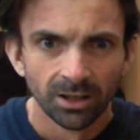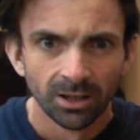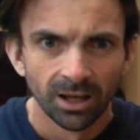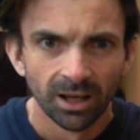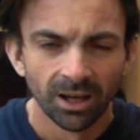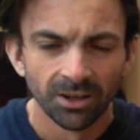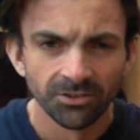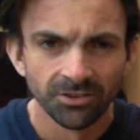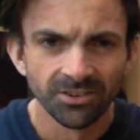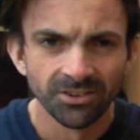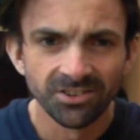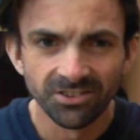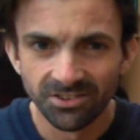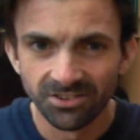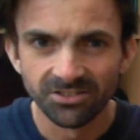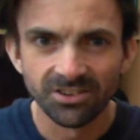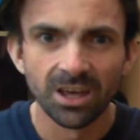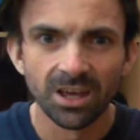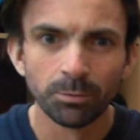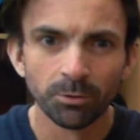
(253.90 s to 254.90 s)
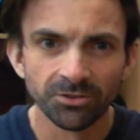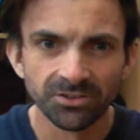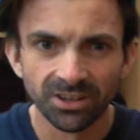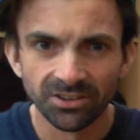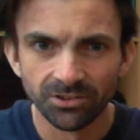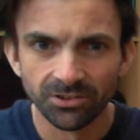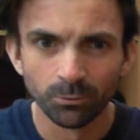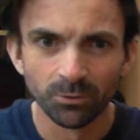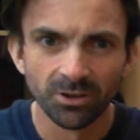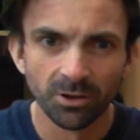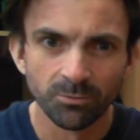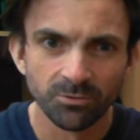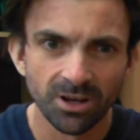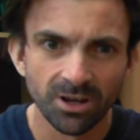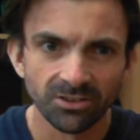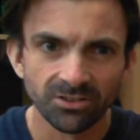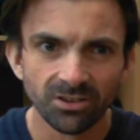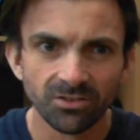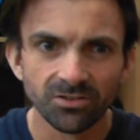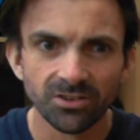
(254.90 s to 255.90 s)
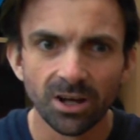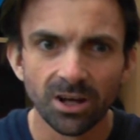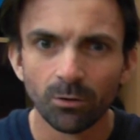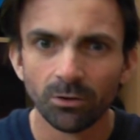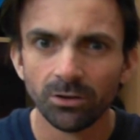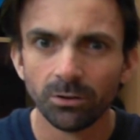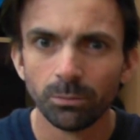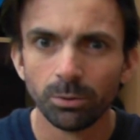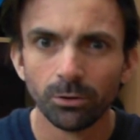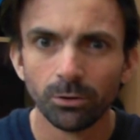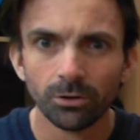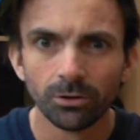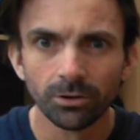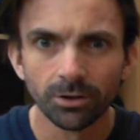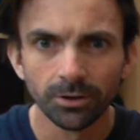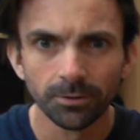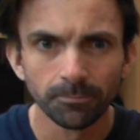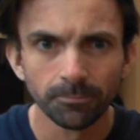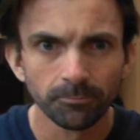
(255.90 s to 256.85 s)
So this is a table set up with the objectives now on the board.